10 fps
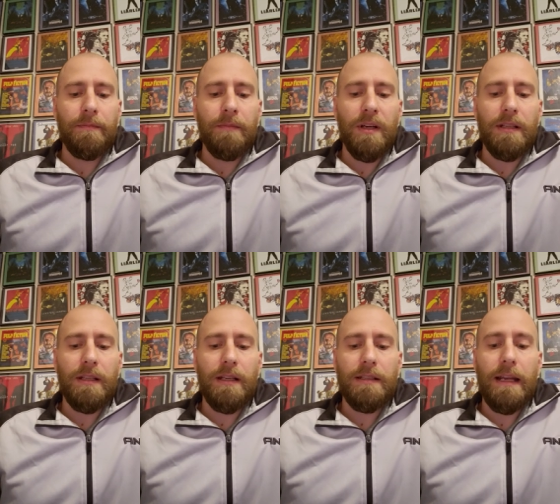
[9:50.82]

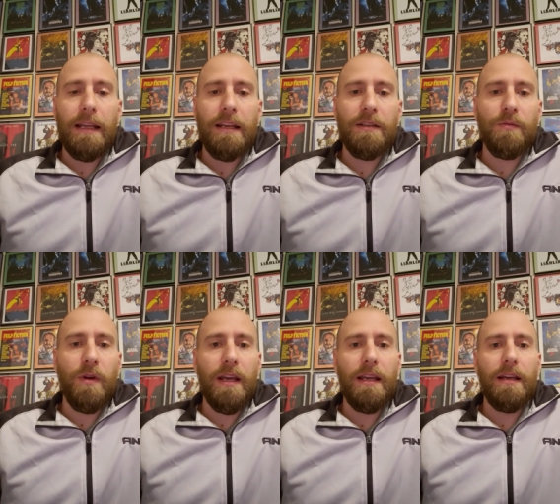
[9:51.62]
but standing in his
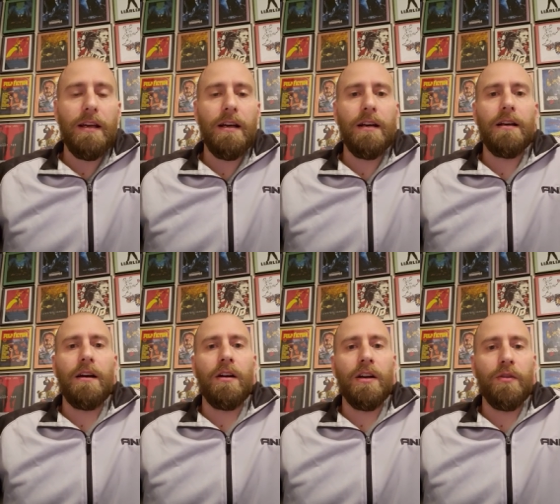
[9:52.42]
way
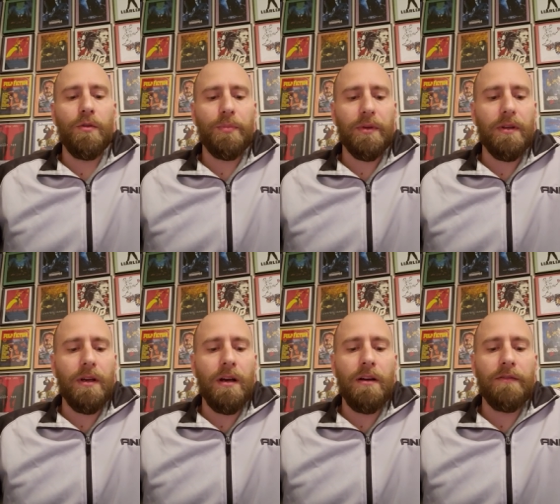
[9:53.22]
are a group
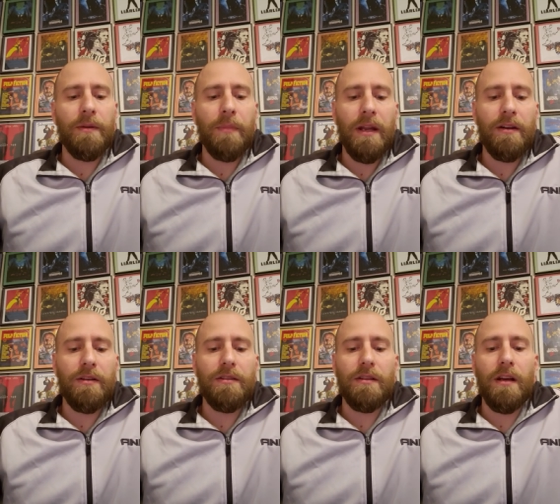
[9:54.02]
of
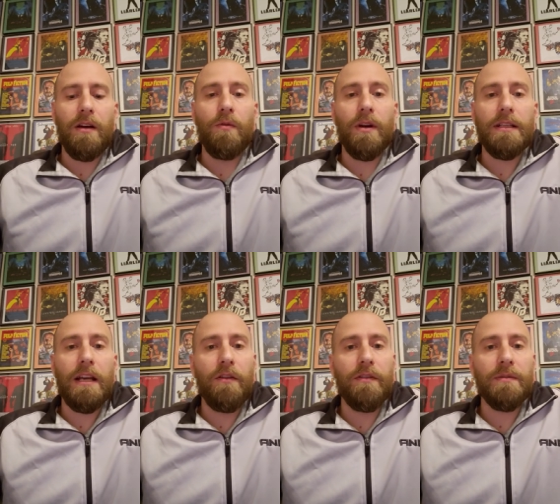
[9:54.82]
competitors who want to
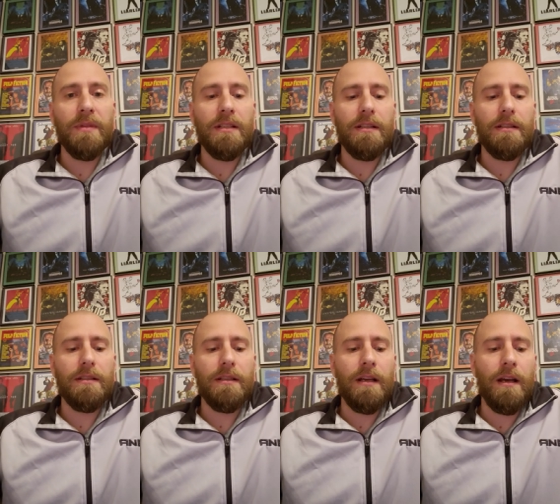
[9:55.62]
take over his
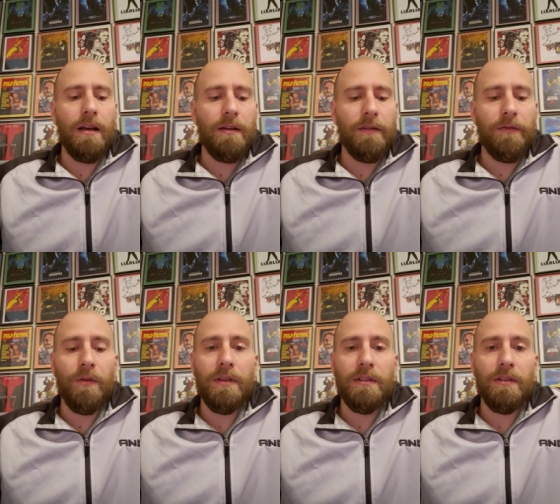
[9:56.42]
business
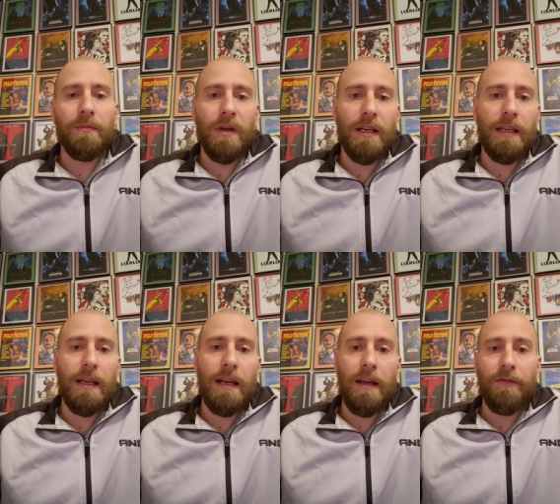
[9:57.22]
for as little
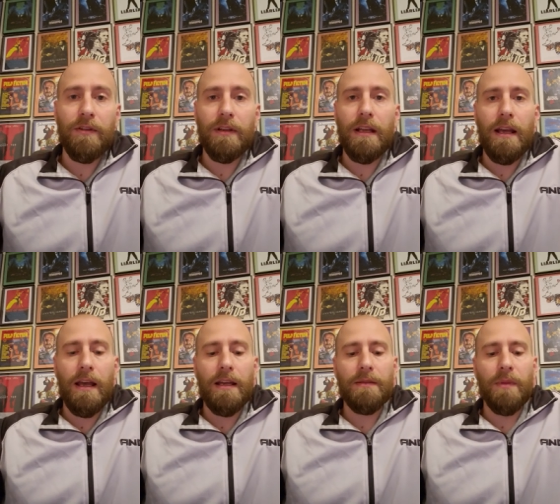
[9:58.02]
money and effort
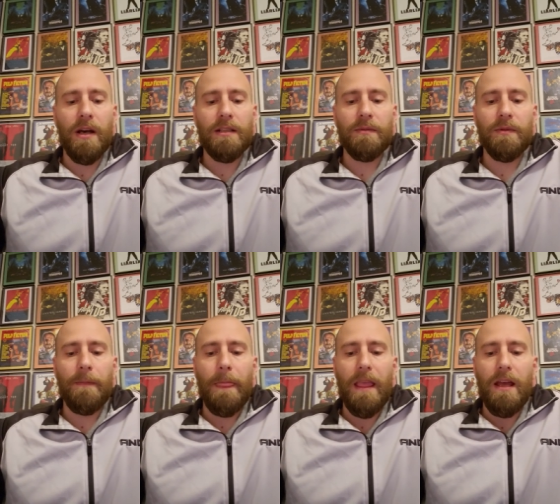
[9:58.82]
as
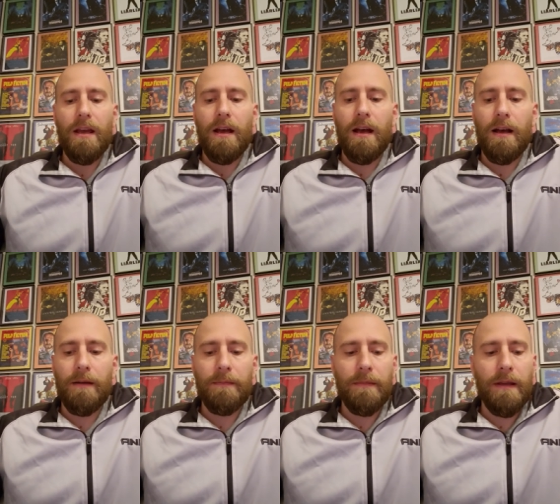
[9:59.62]
possible
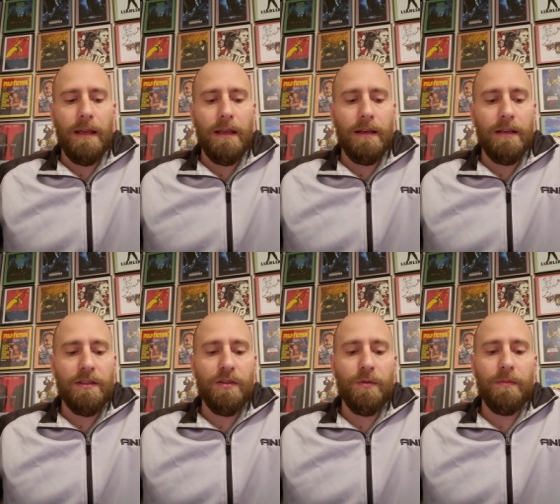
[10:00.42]
um, and
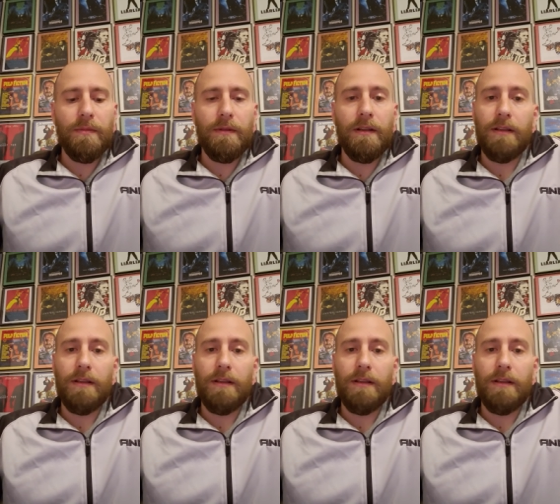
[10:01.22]
assume